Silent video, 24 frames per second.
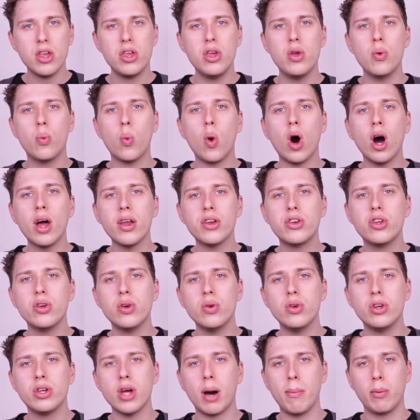You want
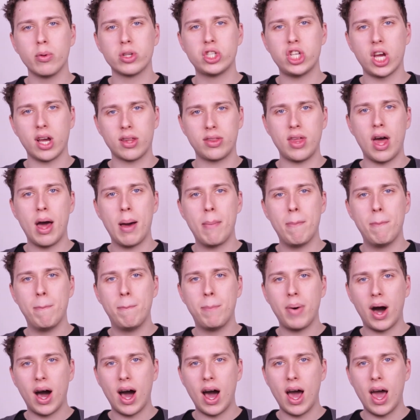to double check that
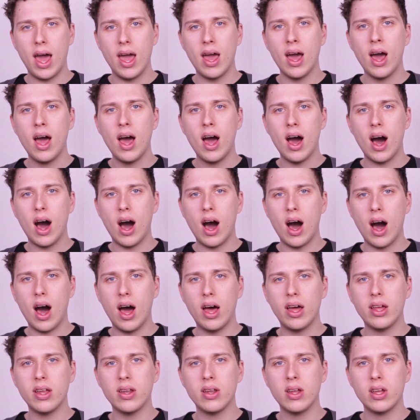by
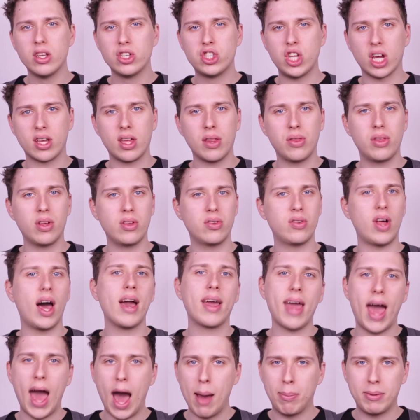checking things
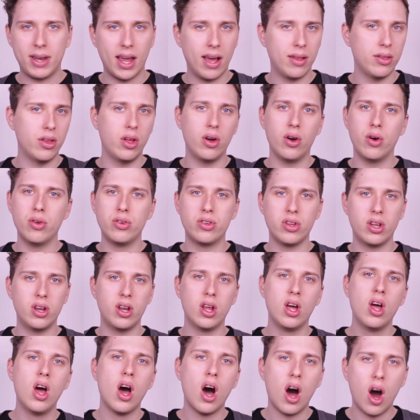like app downloads and
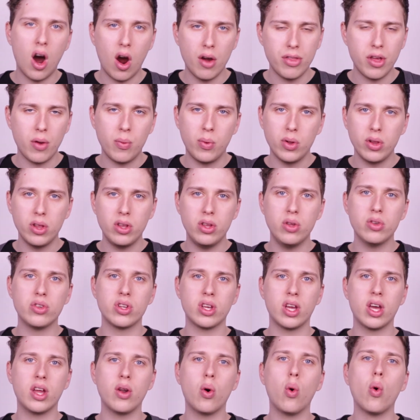are they really
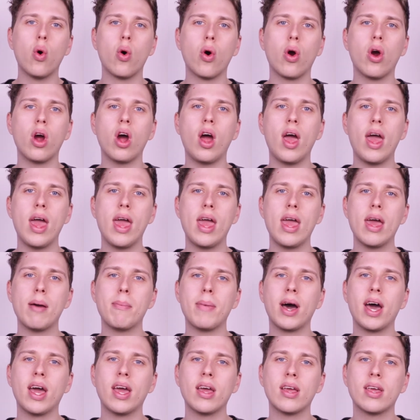using it? Or
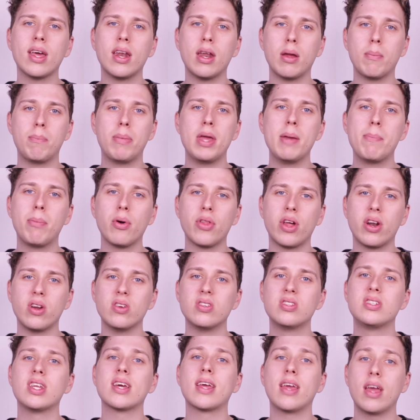am I getting people that are
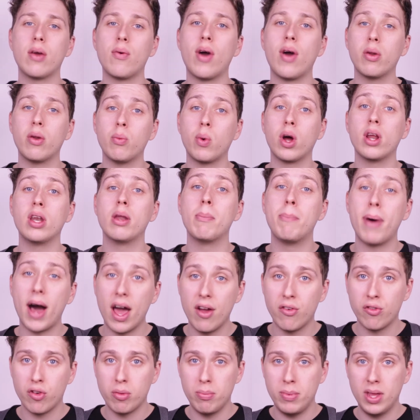sticking and wanting to
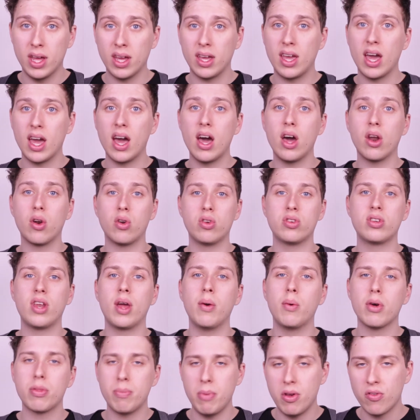buy from me again or stay
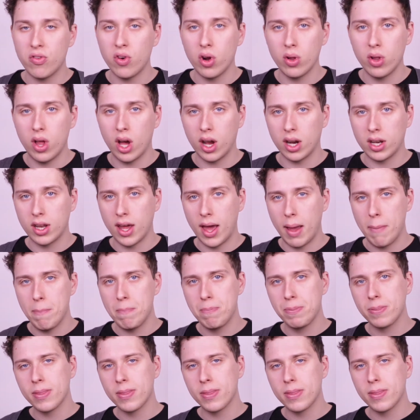with me for a long time?